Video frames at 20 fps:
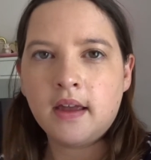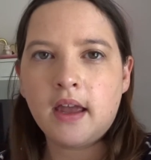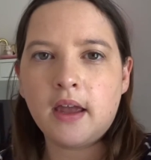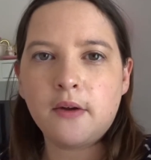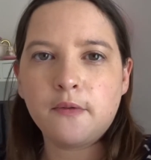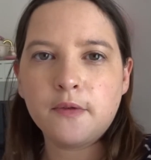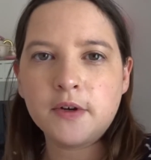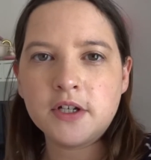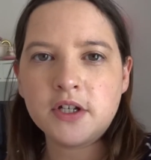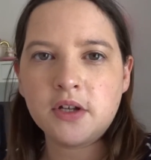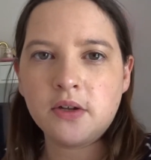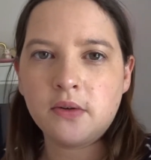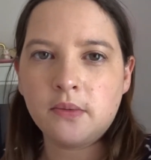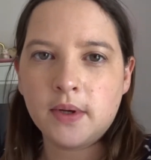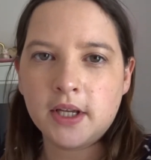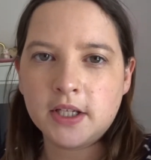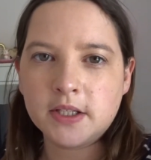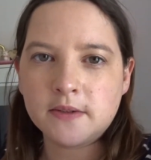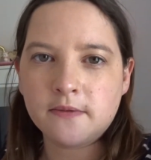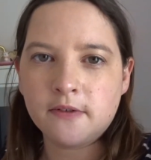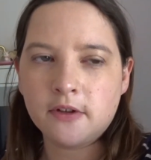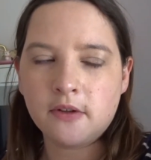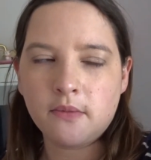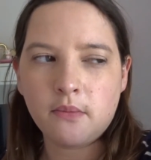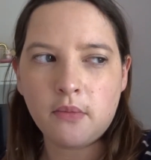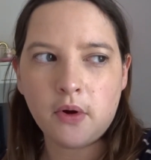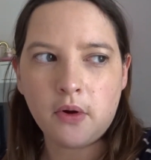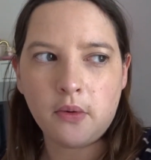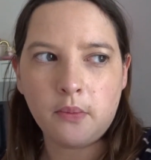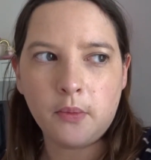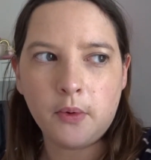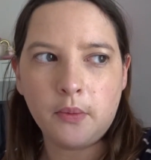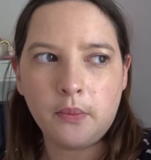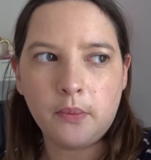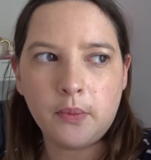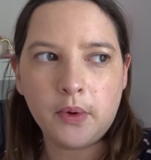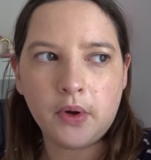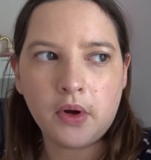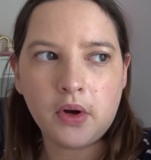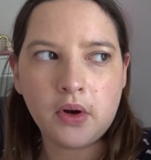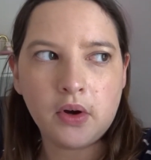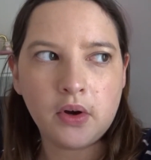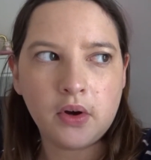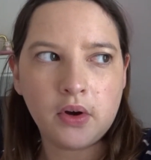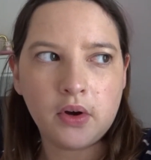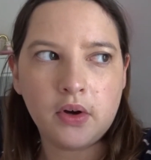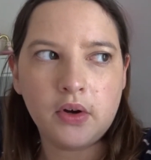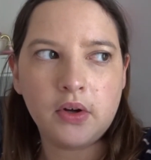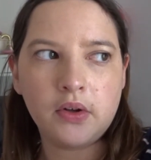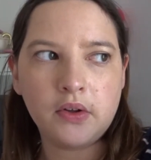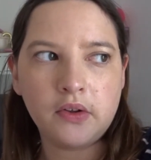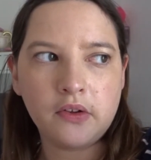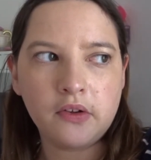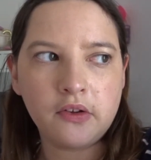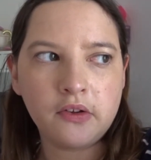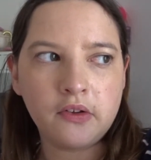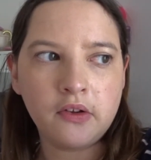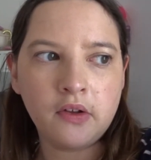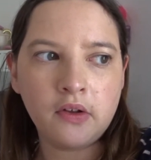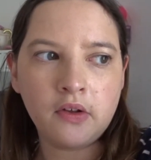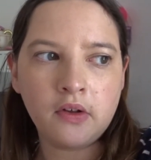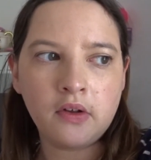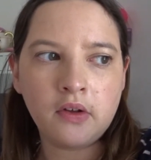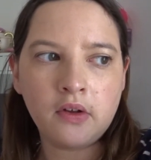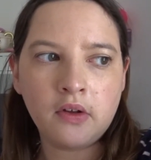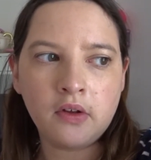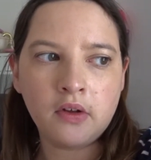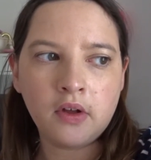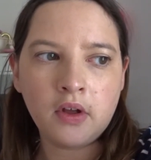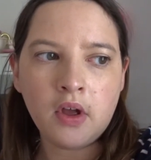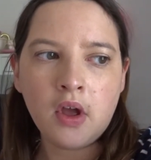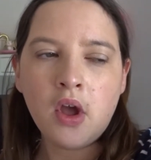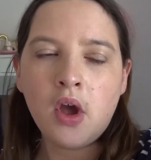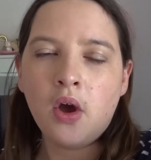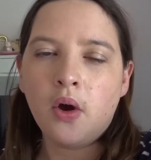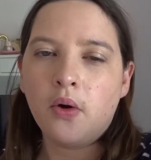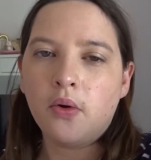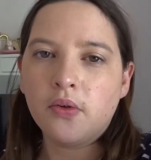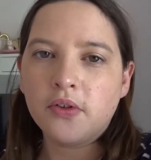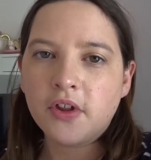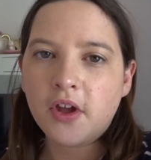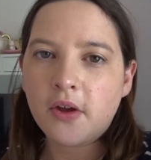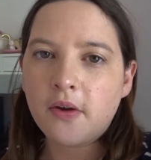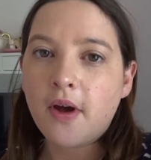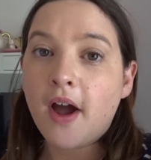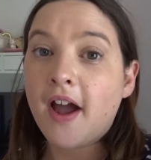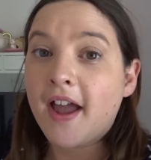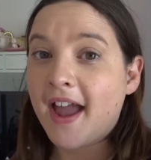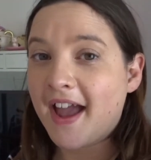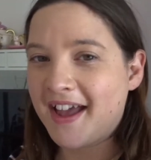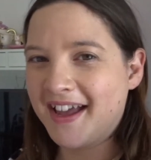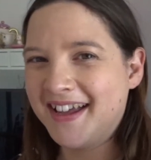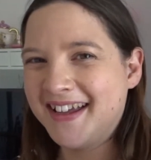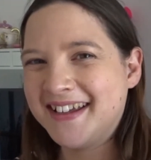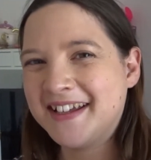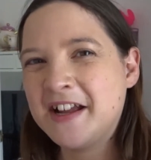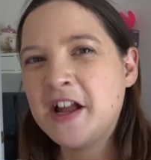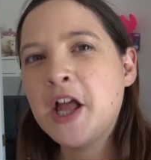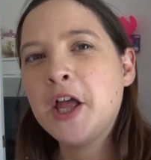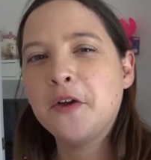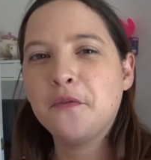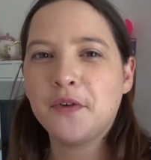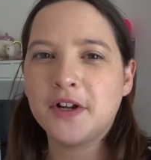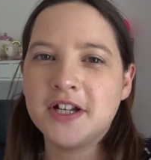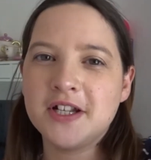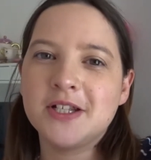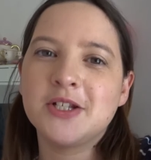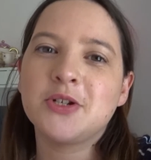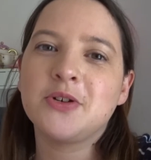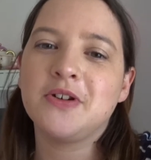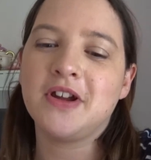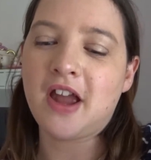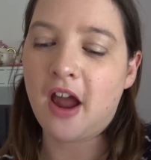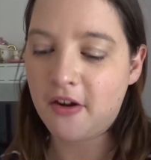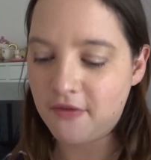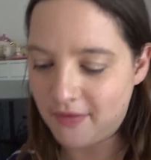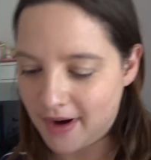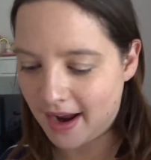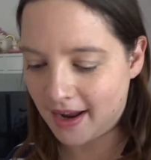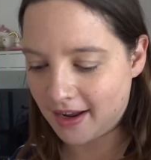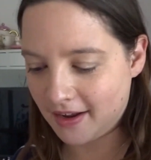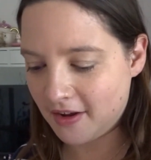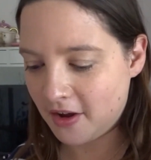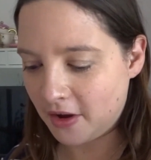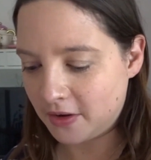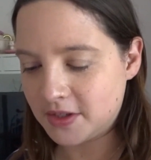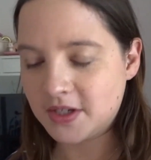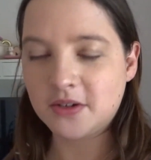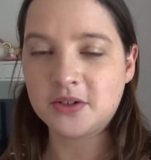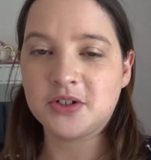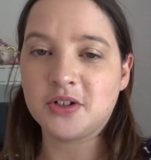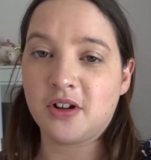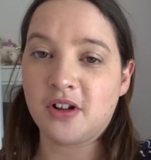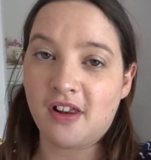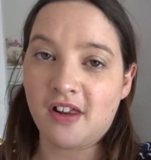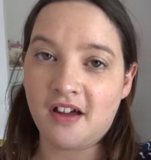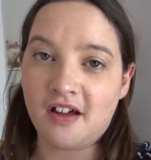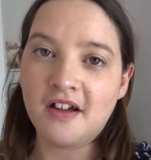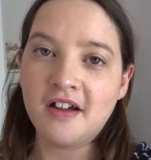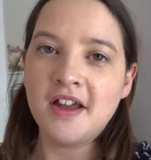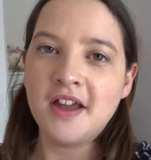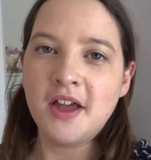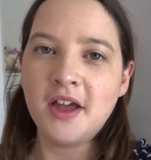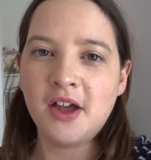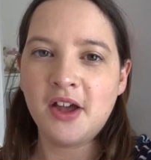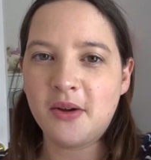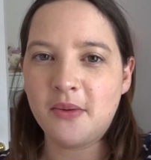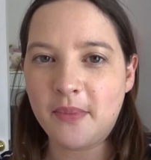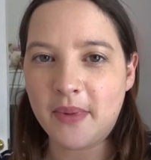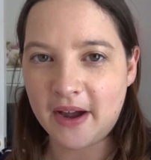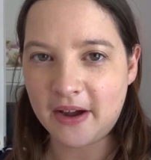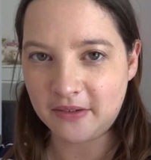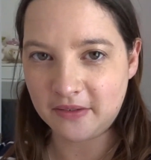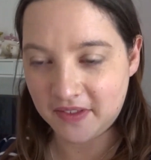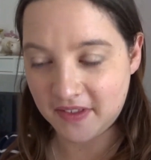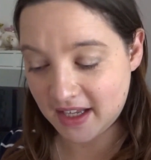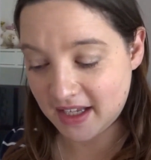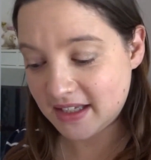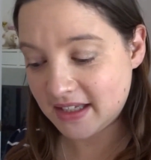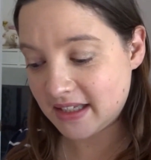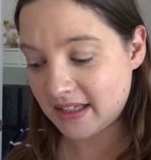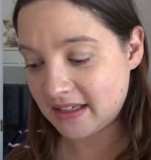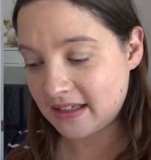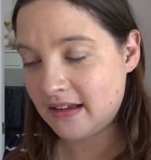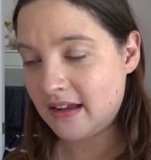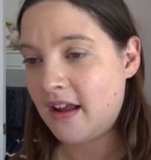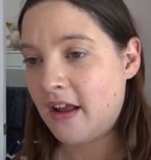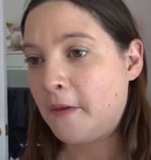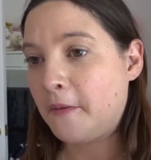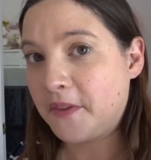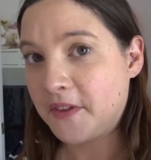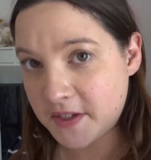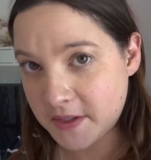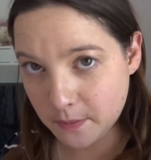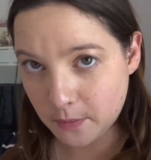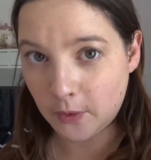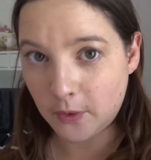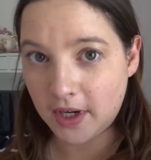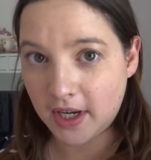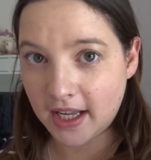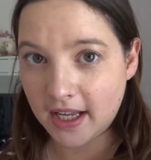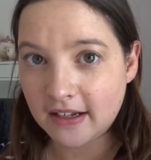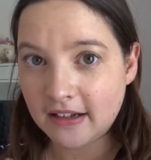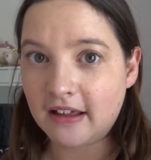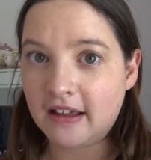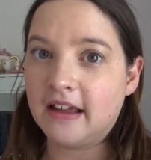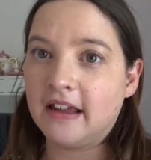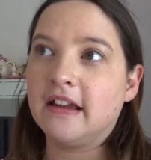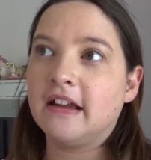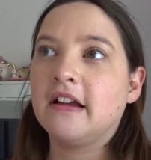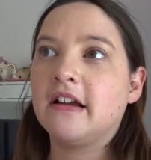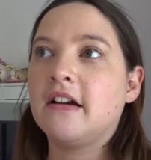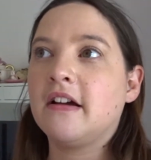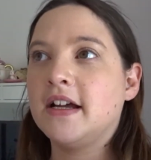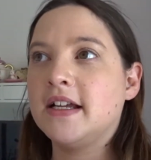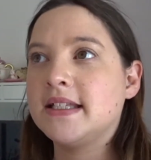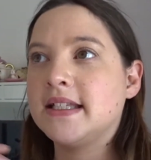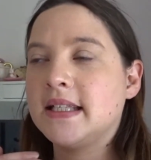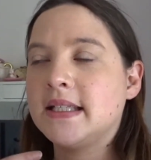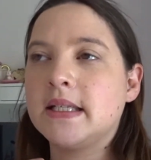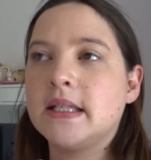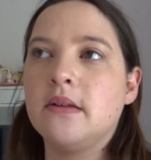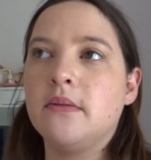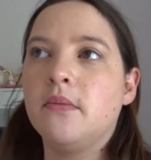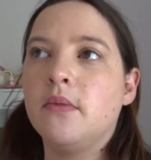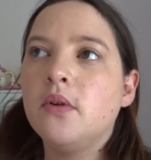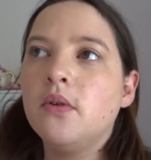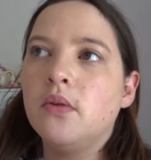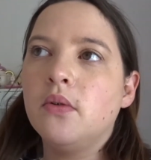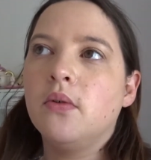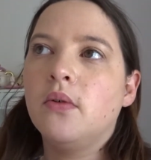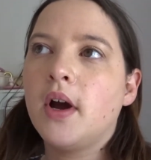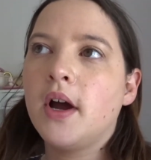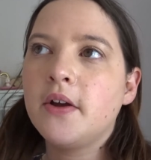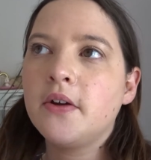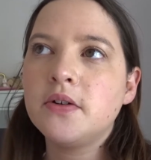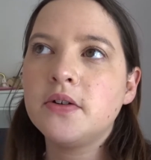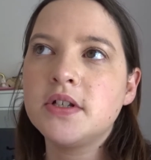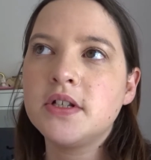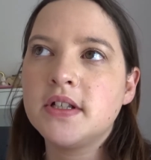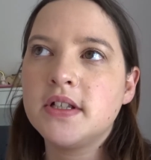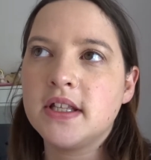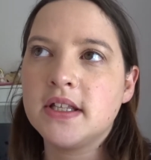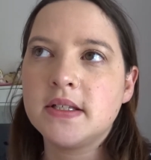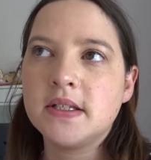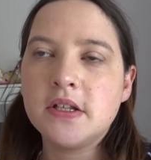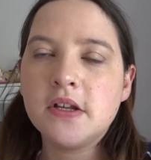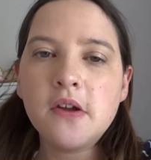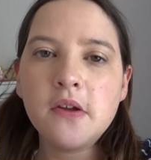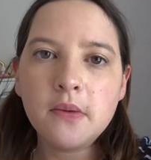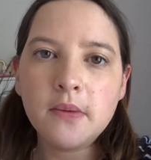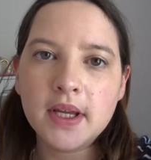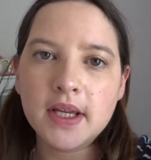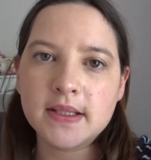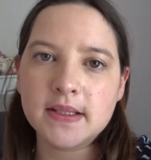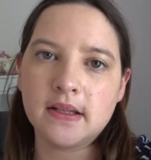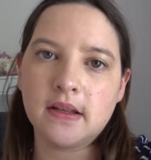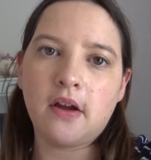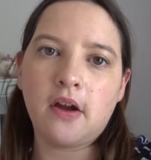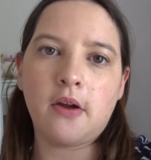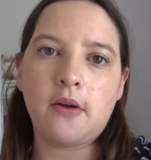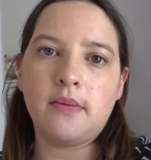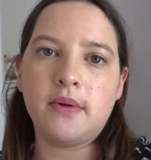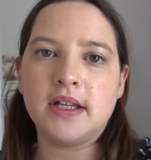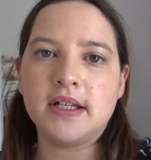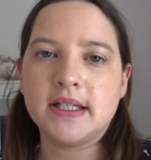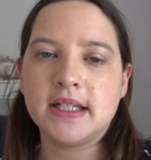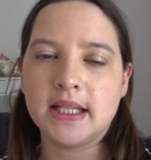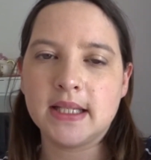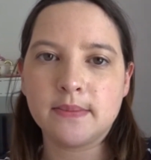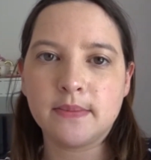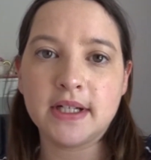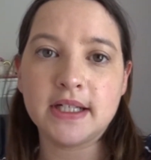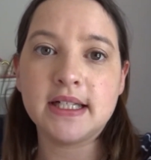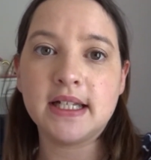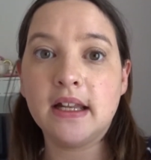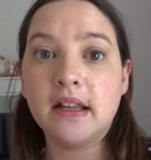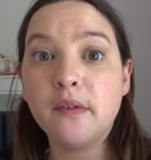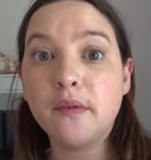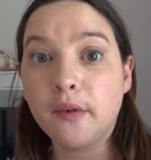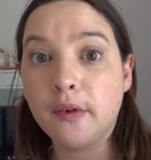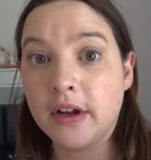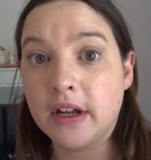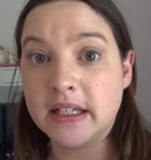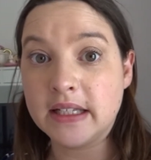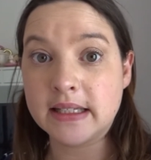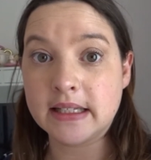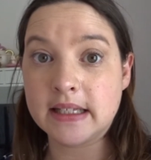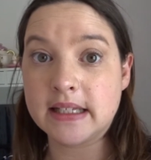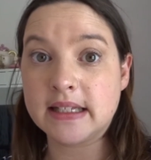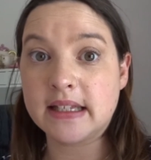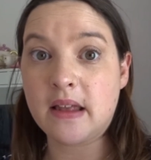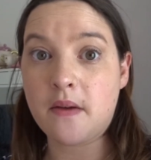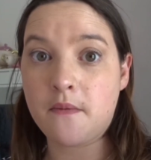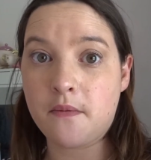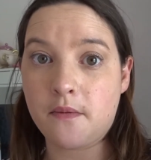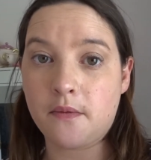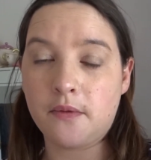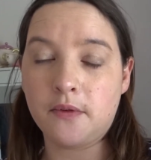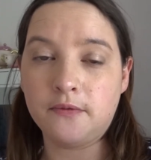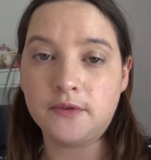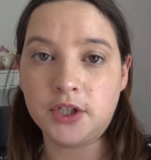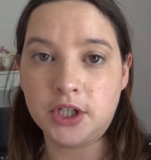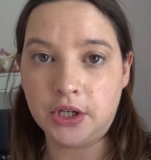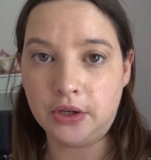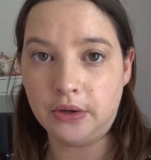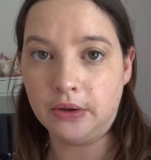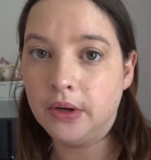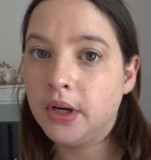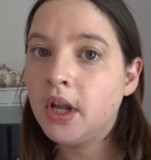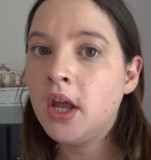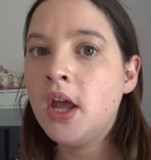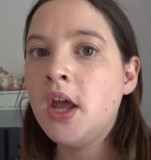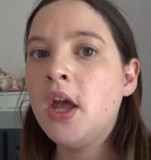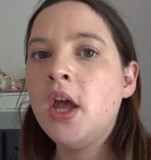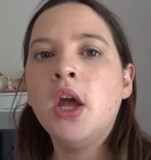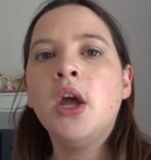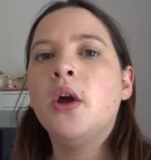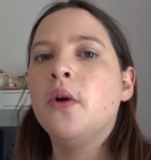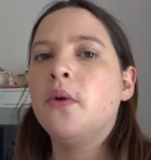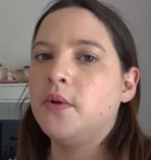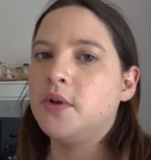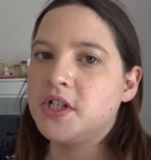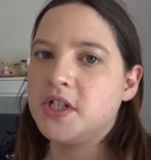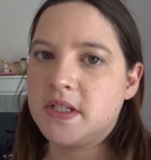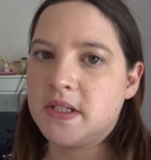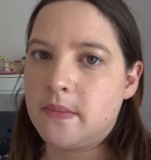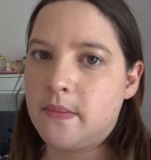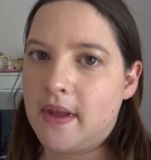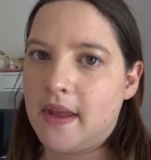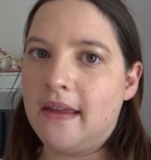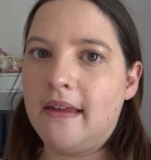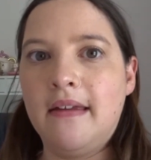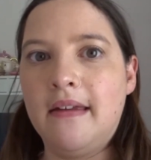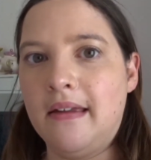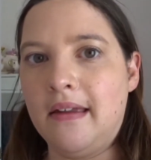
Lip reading: every 2 weeks for the moment because... Although, funny story, I rang Hotel Chocolat about this morning. Like, I said to them, oh, I ordered this 2 weeks ago, but it says my delivery is the 7th of June, which is a bit